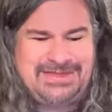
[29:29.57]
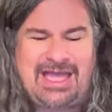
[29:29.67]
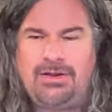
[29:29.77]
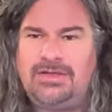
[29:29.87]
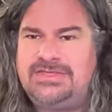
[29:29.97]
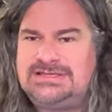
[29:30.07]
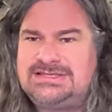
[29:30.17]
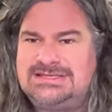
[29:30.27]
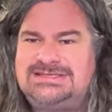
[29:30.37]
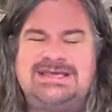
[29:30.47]
Now, this
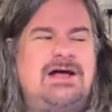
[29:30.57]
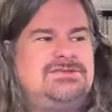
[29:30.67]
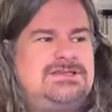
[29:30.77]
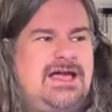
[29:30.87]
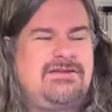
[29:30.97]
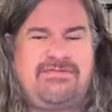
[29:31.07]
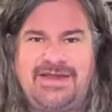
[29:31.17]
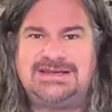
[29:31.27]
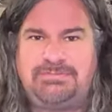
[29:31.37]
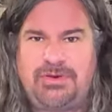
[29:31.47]
this sounds like
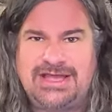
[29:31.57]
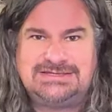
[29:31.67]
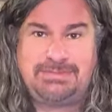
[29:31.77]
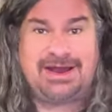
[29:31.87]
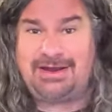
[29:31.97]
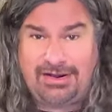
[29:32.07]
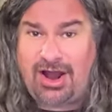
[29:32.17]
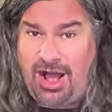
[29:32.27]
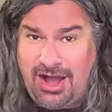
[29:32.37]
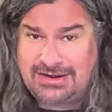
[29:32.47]
faint praise, but I
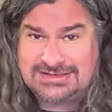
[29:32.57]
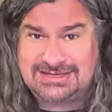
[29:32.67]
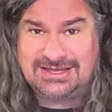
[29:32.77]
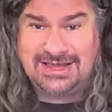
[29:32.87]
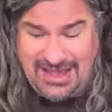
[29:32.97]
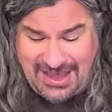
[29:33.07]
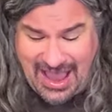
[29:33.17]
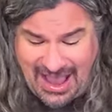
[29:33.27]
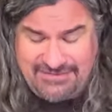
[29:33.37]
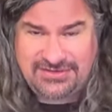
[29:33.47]
honestly I
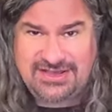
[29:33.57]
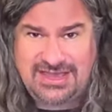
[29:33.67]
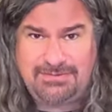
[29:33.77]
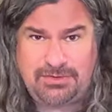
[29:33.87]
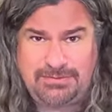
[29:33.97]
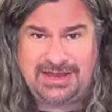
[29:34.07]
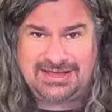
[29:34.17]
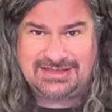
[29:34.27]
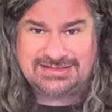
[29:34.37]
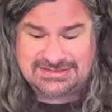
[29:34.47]
have to keep
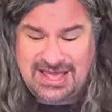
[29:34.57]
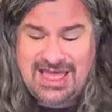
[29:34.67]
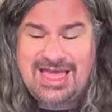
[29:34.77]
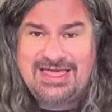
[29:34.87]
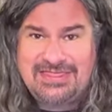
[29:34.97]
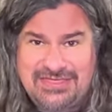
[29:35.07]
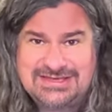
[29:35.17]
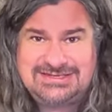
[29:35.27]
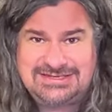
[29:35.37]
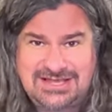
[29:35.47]
repeating this.
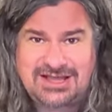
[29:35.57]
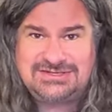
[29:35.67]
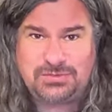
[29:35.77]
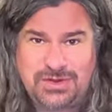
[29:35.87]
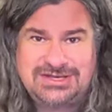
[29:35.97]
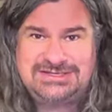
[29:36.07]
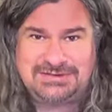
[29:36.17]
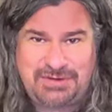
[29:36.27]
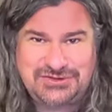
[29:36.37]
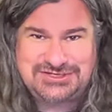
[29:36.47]
This does what it's
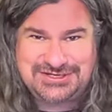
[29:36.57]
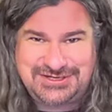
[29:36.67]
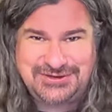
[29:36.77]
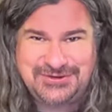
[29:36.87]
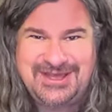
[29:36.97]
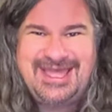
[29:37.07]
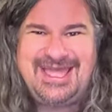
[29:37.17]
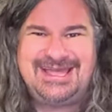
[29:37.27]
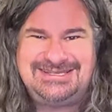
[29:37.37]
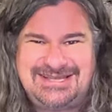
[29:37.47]
supposed to do.
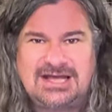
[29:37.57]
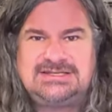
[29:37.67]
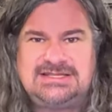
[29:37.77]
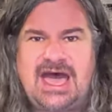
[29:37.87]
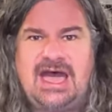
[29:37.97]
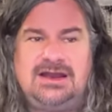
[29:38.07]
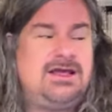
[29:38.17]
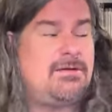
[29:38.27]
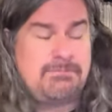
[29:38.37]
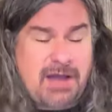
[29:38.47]
It does that
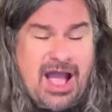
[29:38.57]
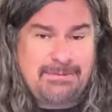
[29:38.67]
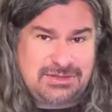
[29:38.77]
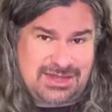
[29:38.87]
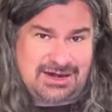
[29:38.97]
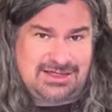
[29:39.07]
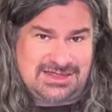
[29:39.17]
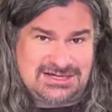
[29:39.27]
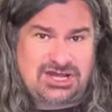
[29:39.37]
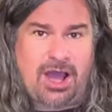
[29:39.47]
hypothetically
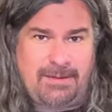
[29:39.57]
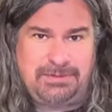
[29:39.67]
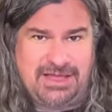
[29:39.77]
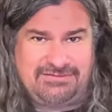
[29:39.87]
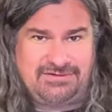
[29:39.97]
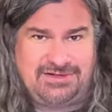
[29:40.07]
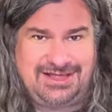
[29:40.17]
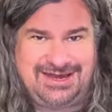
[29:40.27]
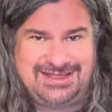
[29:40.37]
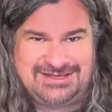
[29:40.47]
that top level of
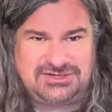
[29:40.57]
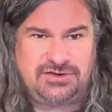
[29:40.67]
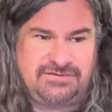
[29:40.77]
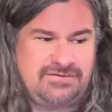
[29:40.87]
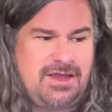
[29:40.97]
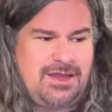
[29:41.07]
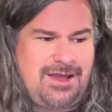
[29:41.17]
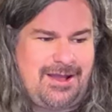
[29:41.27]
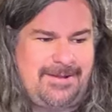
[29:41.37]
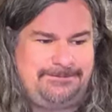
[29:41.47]
cleaning, that sort of
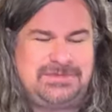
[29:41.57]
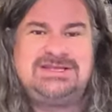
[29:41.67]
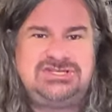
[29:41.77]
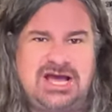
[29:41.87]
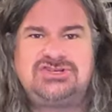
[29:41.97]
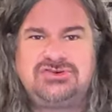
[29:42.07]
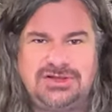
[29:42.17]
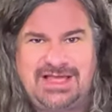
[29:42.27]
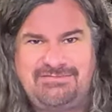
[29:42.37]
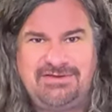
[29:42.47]
um,
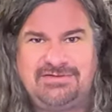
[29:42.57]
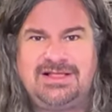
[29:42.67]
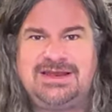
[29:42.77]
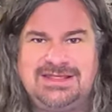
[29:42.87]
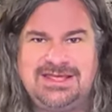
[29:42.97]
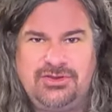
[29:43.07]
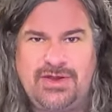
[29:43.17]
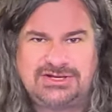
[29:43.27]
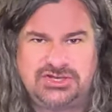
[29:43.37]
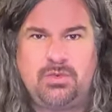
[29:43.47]
industrial level of cleaning that
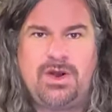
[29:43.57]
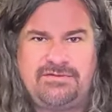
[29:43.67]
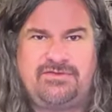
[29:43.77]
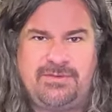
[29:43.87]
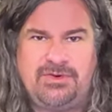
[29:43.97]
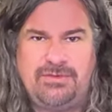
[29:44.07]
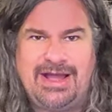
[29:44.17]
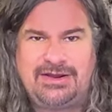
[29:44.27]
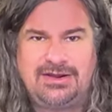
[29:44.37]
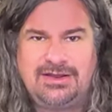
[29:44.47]
you actually want from a
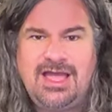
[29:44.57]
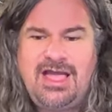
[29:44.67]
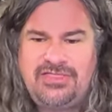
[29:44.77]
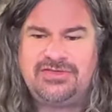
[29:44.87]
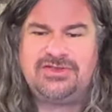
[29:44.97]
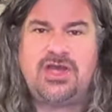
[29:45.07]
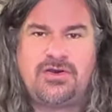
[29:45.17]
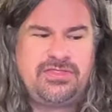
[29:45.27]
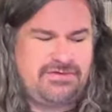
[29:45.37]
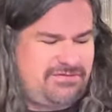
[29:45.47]
record. The
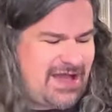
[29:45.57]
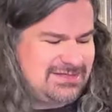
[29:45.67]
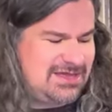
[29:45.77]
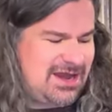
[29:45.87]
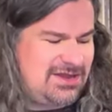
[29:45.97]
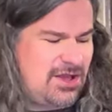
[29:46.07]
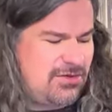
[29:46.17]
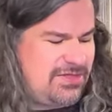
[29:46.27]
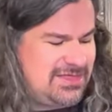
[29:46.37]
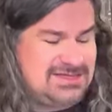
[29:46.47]
no, the fact that I
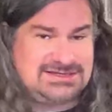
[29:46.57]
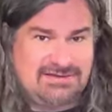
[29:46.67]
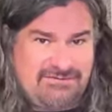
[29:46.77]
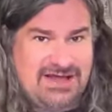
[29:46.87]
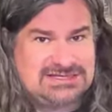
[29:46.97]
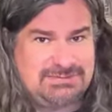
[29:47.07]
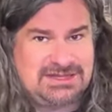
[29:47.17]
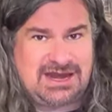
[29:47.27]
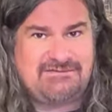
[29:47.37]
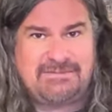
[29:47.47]
know that this
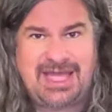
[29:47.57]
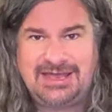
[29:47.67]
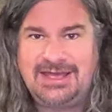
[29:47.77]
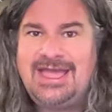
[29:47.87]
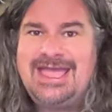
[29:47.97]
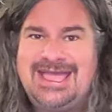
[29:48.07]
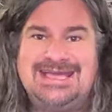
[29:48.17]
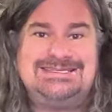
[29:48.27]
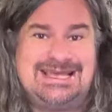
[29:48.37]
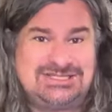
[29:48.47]
investment that I've made
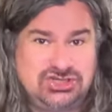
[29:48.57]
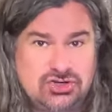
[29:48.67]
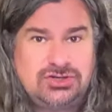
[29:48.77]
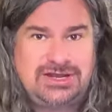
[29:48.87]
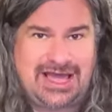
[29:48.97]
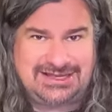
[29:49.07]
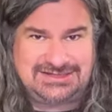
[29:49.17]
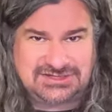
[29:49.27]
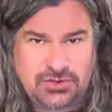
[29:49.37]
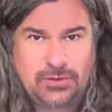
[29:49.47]
is as good
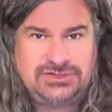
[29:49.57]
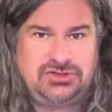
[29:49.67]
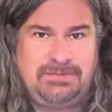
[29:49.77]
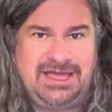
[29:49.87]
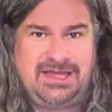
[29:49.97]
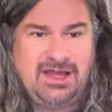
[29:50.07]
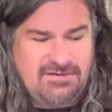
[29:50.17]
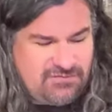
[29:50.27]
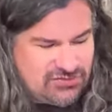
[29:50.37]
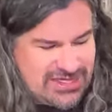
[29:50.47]
as it's going to be
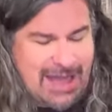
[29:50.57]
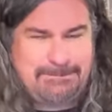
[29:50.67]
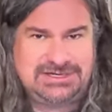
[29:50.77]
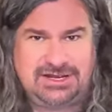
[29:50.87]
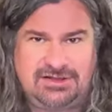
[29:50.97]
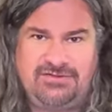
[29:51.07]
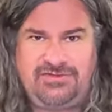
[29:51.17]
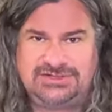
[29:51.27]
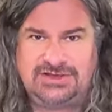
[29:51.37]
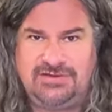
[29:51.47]
for that particular
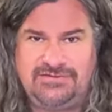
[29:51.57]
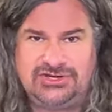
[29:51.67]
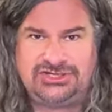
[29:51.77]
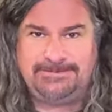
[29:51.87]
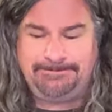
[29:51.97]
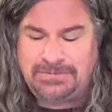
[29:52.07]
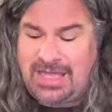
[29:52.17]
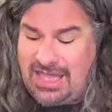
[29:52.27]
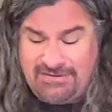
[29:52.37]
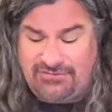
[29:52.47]
physical version,
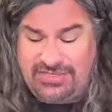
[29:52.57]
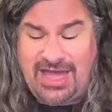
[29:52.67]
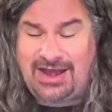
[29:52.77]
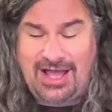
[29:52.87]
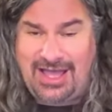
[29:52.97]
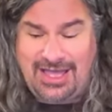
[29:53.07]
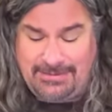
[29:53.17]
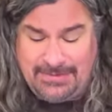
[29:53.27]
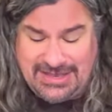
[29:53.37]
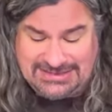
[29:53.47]
and for that I
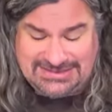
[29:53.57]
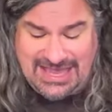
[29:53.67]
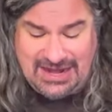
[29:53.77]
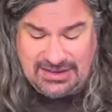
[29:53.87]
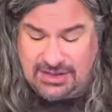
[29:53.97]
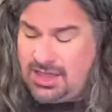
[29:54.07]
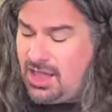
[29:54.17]
am ecstatic.